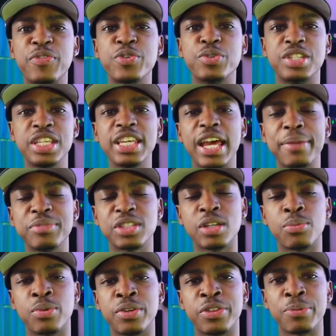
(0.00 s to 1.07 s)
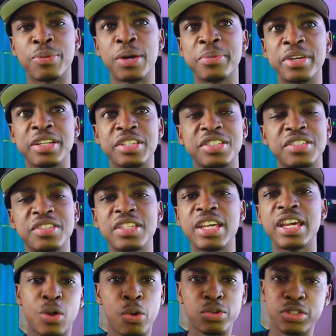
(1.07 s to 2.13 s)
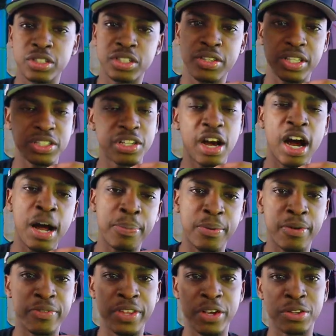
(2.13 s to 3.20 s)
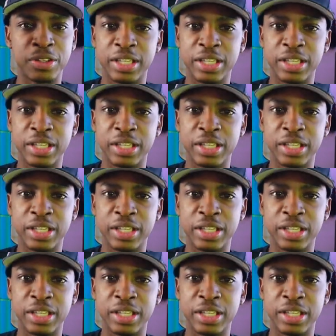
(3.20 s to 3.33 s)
If you DM someone, they're probably gonna see it closer to the top of their